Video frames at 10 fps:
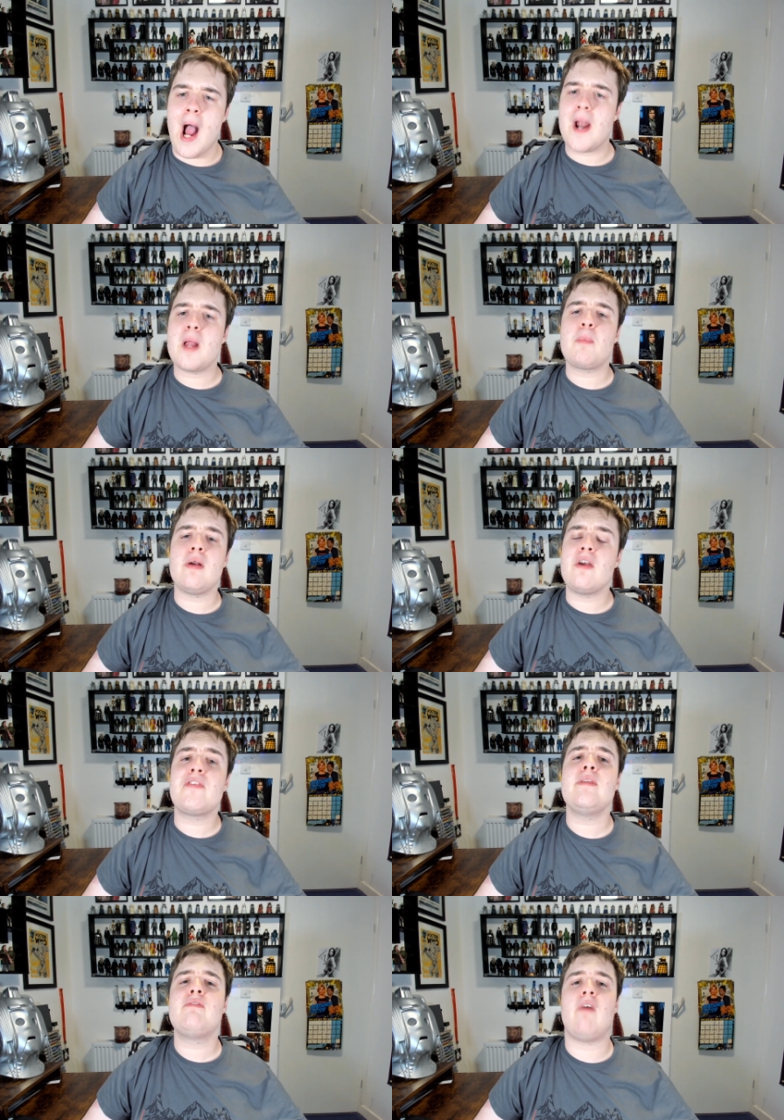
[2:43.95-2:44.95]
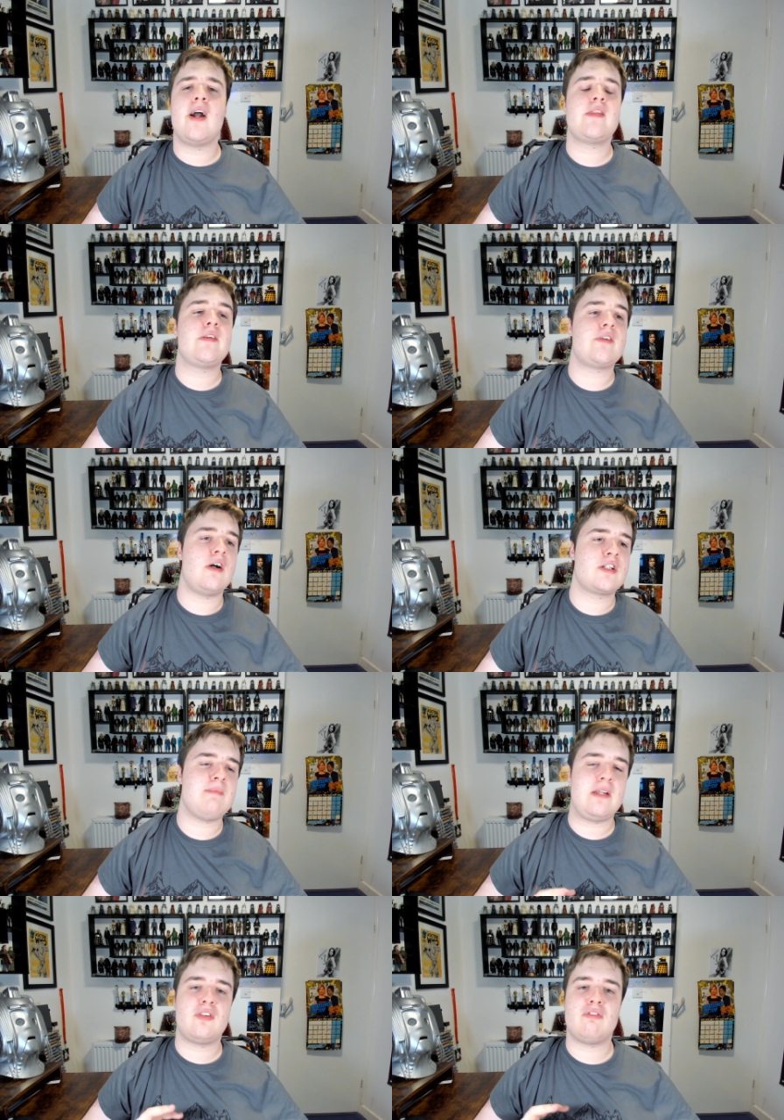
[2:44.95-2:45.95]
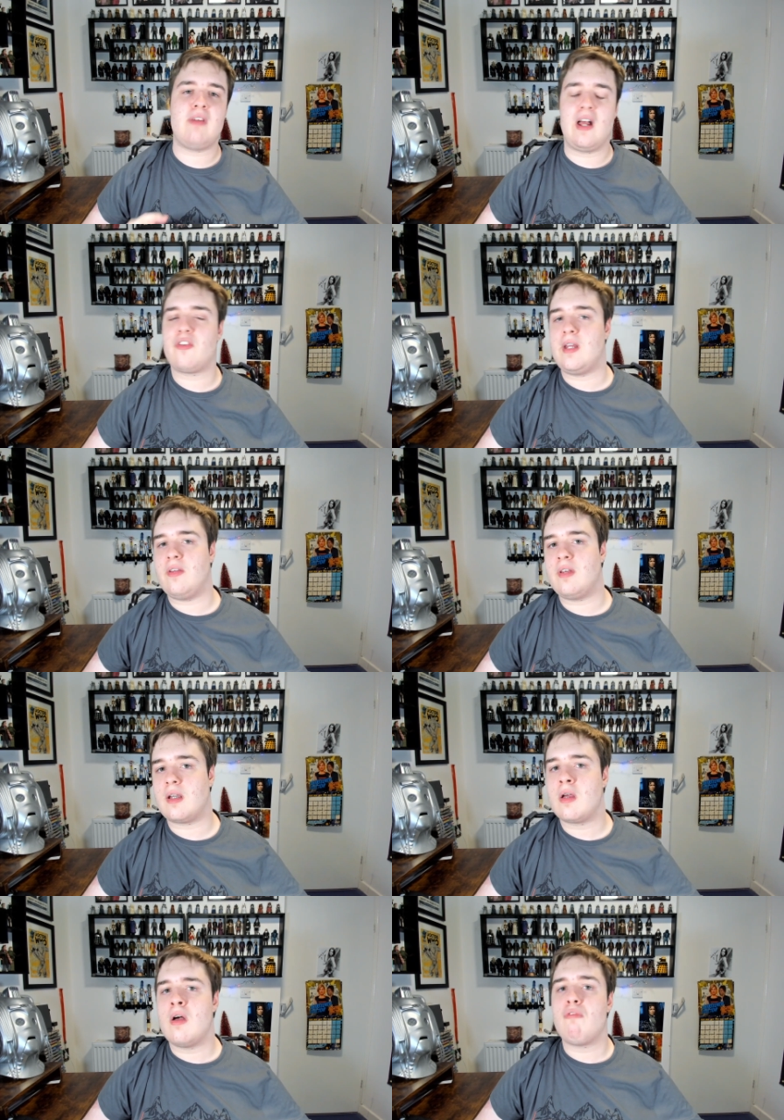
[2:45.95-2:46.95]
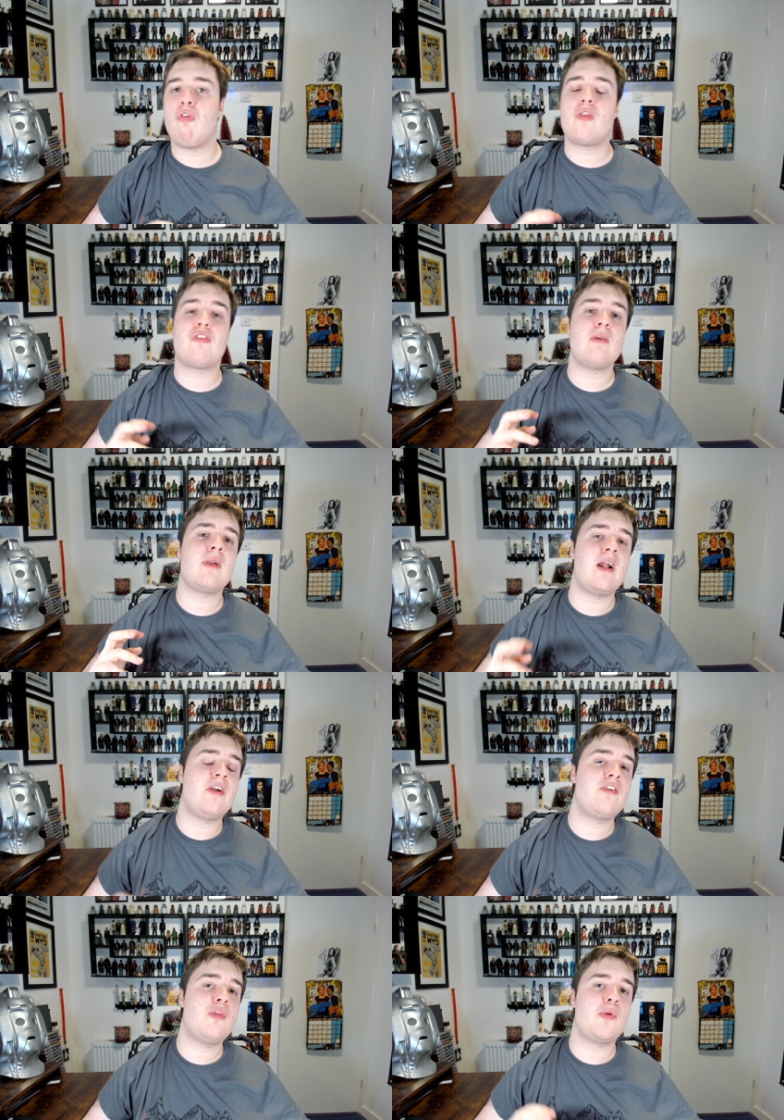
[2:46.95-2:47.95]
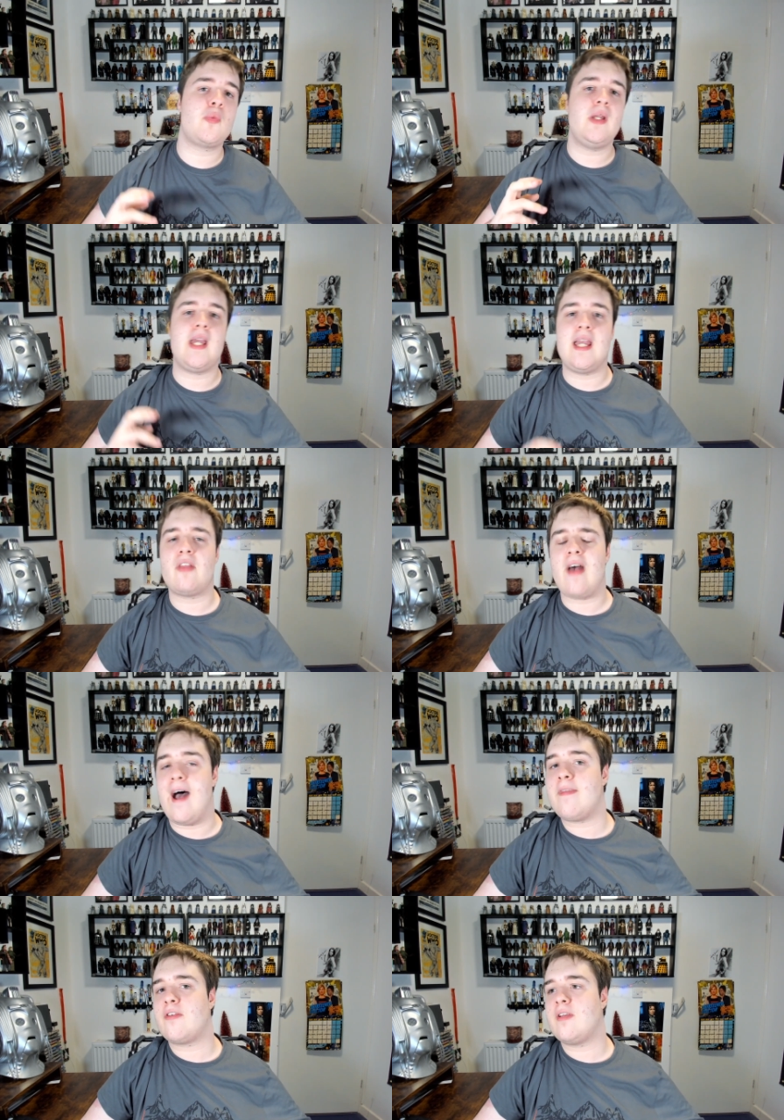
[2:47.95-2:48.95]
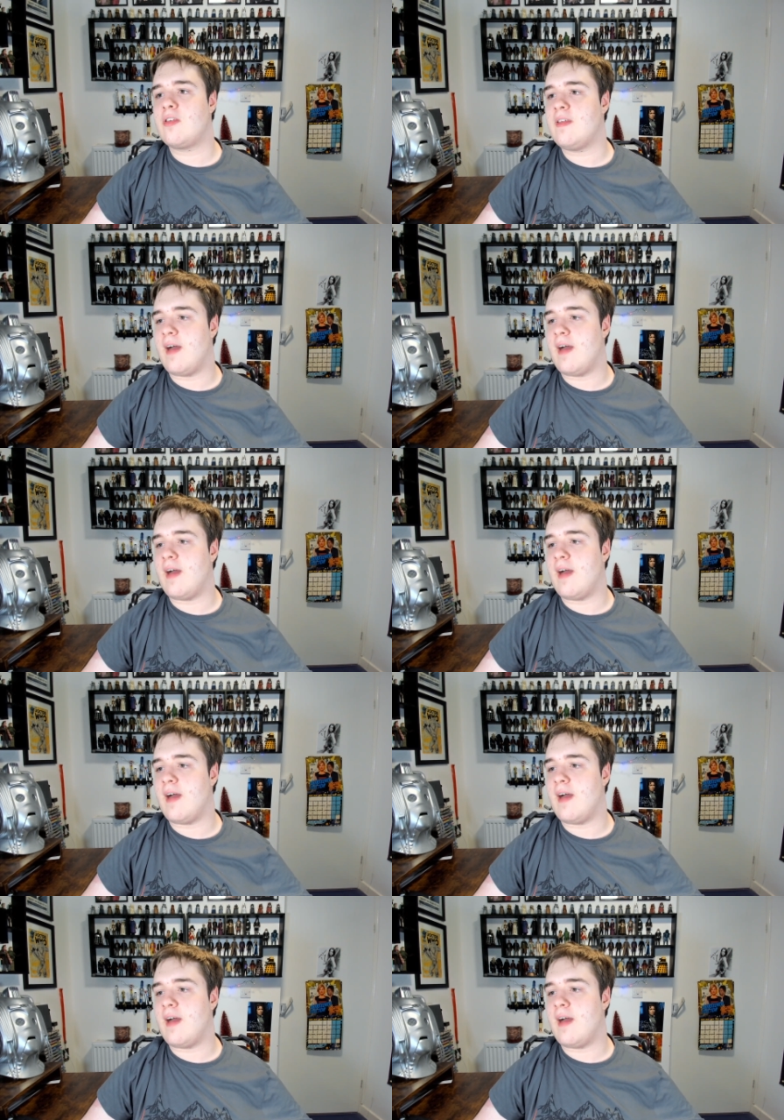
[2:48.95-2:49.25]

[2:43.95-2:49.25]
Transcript: And I personally find the Dark Dimension fascinating for the similarities between it and the 60th